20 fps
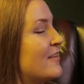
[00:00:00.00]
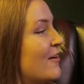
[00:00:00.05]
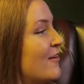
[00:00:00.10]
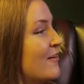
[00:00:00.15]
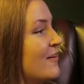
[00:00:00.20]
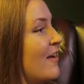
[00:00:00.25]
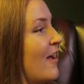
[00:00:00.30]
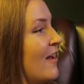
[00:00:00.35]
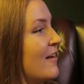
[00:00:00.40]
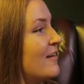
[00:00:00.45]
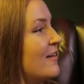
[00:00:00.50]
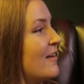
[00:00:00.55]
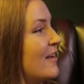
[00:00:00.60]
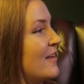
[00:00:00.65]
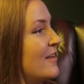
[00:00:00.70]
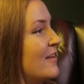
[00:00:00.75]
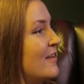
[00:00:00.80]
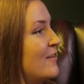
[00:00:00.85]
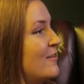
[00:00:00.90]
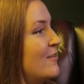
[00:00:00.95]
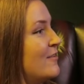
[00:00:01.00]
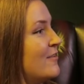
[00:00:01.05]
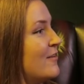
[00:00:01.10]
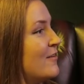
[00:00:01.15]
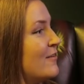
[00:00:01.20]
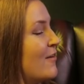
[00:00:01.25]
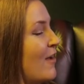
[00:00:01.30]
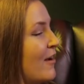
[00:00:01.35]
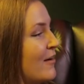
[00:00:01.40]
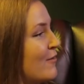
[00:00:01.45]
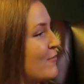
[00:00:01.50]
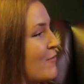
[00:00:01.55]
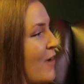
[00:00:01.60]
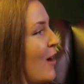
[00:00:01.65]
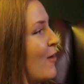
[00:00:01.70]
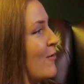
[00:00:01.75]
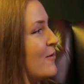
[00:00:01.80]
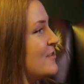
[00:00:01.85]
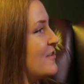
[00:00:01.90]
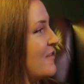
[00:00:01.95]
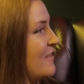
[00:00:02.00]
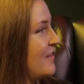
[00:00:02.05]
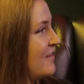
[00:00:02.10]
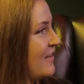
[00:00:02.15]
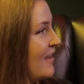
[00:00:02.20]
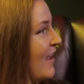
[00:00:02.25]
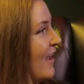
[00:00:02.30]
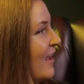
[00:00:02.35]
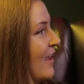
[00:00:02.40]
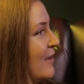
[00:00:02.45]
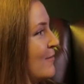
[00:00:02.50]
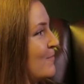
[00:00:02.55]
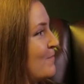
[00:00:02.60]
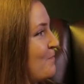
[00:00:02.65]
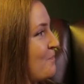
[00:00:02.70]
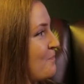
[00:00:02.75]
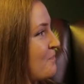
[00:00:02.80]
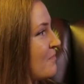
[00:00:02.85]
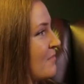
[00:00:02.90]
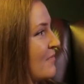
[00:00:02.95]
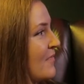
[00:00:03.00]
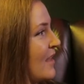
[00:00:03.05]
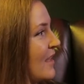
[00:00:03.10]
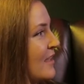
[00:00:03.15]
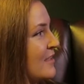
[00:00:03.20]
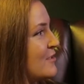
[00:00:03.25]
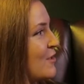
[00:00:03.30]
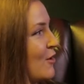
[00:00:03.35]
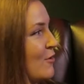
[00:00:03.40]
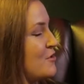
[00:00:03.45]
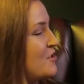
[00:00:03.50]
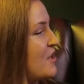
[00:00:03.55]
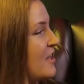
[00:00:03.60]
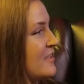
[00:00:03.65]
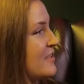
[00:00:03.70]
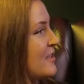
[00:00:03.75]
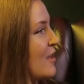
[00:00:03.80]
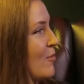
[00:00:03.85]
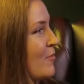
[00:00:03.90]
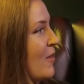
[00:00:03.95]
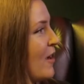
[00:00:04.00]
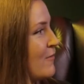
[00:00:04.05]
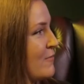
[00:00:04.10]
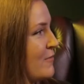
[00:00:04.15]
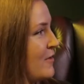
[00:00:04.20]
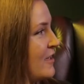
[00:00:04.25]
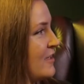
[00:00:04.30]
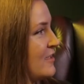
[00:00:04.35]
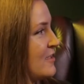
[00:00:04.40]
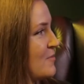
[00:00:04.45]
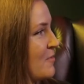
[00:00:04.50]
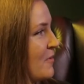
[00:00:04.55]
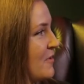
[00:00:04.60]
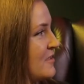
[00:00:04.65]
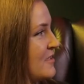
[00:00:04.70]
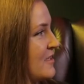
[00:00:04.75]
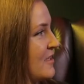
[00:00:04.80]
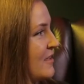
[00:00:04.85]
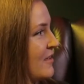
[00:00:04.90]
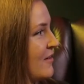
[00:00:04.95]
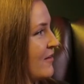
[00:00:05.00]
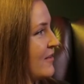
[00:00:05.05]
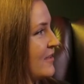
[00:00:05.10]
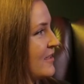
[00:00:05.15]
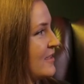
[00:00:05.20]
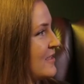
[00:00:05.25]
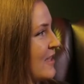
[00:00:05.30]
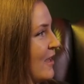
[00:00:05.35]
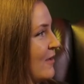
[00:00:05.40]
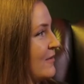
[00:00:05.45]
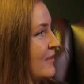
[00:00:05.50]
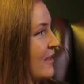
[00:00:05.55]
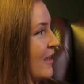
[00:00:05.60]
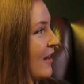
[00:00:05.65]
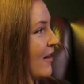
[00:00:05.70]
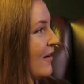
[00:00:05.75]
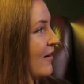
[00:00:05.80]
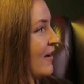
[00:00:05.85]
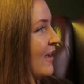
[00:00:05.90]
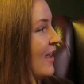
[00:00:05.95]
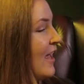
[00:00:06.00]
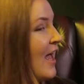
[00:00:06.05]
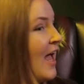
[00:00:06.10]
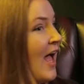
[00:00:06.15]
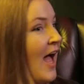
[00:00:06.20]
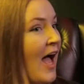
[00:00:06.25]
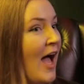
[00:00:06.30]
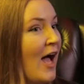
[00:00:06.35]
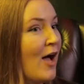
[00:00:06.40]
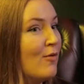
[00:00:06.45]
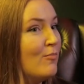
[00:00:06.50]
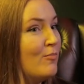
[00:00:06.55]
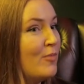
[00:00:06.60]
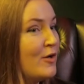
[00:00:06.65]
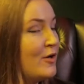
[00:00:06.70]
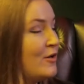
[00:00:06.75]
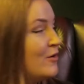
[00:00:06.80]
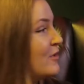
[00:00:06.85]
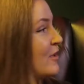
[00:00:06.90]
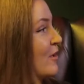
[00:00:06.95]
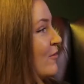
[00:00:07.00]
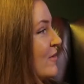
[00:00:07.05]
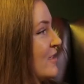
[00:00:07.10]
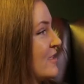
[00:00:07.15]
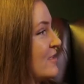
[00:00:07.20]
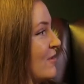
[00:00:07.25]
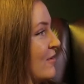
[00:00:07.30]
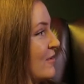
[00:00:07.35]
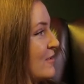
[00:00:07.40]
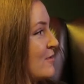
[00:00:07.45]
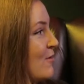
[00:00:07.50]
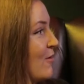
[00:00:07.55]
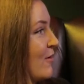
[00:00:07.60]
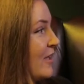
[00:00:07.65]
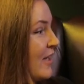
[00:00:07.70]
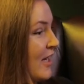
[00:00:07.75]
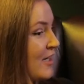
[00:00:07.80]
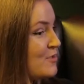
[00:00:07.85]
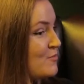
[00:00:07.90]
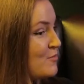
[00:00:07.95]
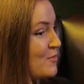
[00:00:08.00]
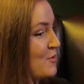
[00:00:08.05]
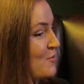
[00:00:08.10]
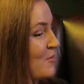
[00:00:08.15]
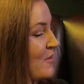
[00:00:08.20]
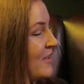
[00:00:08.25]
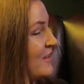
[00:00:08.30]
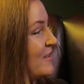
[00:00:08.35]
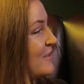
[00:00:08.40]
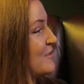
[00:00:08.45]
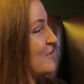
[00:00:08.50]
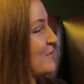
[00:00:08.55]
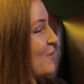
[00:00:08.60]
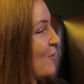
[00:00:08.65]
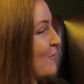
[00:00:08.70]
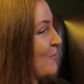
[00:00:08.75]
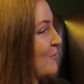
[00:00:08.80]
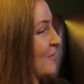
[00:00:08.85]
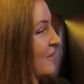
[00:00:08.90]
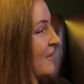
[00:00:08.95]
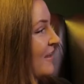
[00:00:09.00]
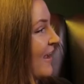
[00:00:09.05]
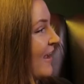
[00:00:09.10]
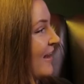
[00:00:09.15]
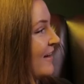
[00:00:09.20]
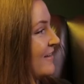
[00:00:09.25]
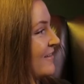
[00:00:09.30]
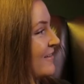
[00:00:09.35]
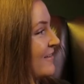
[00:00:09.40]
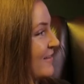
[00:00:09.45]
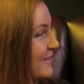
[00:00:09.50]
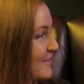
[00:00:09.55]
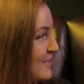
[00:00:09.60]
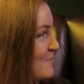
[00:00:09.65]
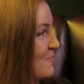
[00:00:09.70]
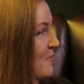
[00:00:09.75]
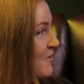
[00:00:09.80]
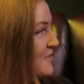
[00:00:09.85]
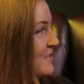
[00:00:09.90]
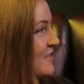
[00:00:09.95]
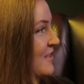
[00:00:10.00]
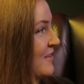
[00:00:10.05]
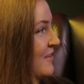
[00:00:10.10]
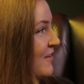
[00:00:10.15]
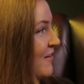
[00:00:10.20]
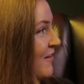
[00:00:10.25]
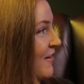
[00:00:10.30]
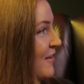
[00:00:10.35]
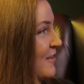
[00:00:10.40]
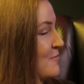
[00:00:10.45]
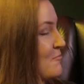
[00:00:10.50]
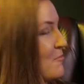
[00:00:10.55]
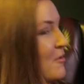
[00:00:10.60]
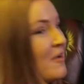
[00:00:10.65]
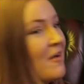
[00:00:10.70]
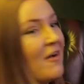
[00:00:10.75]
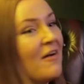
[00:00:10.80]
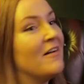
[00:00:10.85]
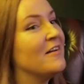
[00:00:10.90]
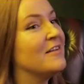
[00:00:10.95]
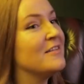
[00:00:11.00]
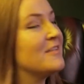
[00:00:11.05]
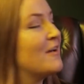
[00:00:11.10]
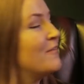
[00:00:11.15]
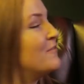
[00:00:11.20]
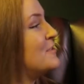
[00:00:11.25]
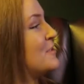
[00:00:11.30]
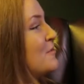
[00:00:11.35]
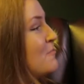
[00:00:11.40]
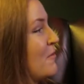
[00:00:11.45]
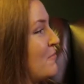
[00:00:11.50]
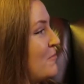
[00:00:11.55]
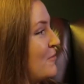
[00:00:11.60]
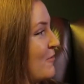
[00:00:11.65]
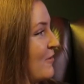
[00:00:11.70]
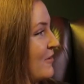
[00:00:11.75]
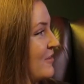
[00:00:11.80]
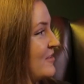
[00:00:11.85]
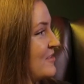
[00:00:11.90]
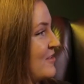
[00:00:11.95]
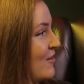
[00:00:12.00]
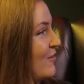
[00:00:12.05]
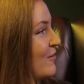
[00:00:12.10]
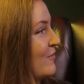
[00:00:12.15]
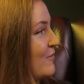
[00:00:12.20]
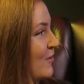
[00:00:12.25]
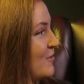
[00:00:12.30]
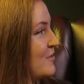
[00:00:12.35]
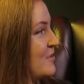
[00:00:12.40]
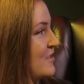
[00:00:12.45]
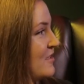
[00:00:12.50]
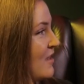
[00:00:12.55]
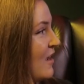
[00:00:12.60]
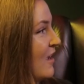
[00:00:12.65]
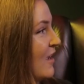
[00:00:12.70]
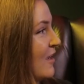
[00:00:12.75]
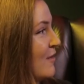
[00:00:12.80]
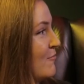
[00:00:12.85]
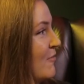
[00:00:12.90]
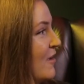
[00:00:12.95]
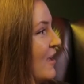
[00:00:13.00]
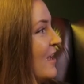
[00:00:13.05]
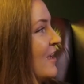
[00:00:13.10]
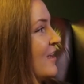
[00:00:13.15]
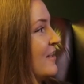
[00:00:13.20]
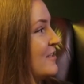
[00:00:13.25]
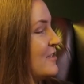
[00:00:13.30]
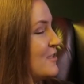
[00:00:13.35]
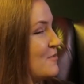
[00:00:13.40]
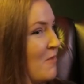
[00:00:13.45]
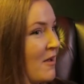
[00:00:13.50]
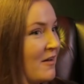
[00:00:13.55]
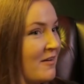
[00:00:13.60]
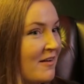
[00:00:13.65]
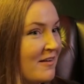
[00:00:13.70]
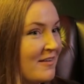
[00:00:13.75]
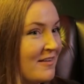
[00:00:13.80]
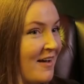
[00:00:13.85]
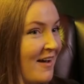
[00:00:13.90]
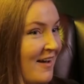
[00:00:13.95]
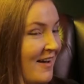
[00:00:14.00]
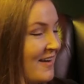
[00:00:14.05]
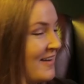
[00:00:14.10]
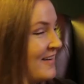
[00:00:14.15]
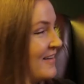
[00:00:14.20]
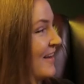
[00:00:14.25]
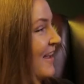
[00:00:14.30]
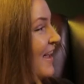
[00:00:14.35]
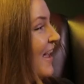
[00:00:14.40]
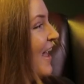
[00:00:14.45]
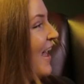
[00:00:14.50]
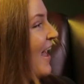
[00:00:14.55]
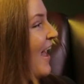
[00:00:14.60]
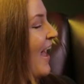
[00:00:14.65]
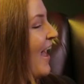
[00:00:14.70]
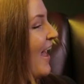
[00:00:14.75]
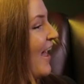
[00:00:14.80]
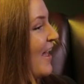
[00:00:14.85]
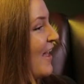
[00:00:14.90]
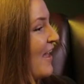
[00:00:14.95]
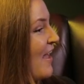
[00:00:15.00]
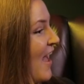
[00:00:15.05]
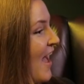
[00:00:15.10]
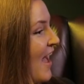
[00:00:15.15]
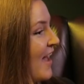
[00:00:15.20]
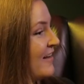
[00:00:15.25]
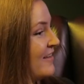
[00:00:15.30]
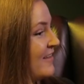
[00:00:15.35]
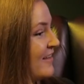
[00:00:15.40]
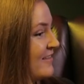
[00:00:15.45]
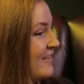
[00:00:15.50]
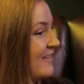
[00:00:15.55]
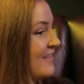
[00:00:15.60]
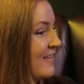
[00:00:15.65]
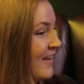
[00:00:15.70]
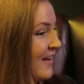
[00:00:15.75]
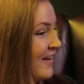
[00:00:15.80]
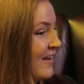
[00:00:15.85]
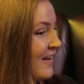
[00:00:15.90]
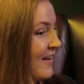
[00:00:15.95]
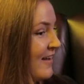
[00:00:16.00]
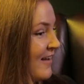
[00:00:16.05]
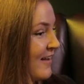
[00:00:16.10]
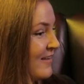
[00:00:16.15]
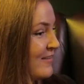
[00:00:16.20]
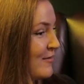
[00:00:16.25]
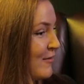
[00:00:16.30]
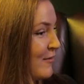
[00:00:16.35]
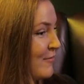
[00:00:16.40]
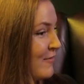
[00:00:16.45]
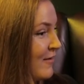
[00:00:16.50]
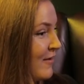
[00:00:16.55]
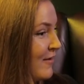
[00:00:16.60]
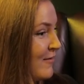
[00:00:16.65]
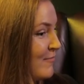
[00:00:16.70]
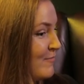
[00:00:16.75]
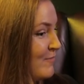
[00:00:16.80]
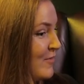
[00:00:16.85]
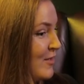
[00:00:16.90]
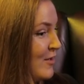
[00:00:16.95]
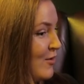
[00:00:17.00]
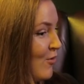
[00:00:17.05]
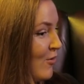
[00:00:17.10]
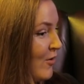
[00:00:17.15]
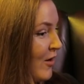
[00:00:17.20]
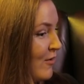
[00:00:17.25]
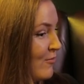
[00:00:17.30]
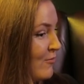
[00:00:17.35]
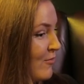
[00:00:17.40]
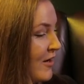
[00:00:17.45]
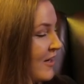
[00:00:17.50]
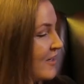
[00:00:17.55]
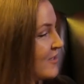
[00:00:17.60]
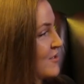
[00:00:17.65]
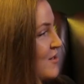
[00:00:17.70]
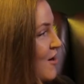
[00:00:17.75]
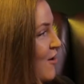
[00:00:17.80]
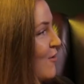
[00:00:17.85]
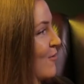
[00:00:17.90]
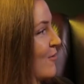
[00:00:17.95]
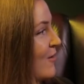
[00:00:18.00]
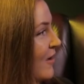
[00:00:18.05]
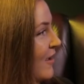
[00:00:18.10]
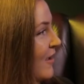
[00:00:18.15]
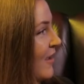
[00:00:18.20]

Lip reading: are not enough hours in the day to go chasing up every conspiracy theory that's out there. But, you know, there is also a connection between the dole and conspiracy theories, because obviously people are on the dole of loads of time to spend online. And this is like a running joke